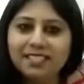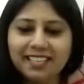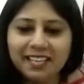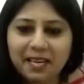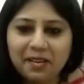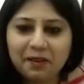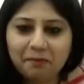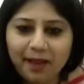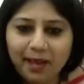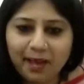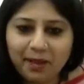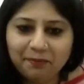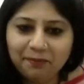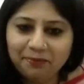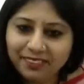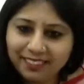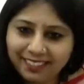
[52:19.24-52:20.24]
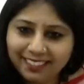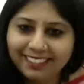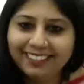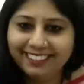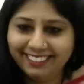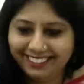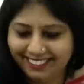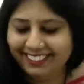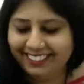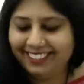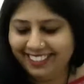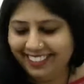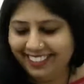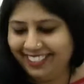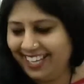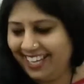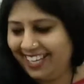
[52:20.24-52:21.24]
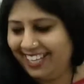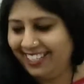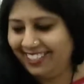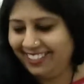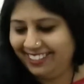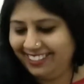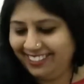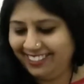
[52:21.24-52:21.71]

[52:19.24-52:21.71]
you, teachers, for joining us. Thank you, Ms. Jyoti,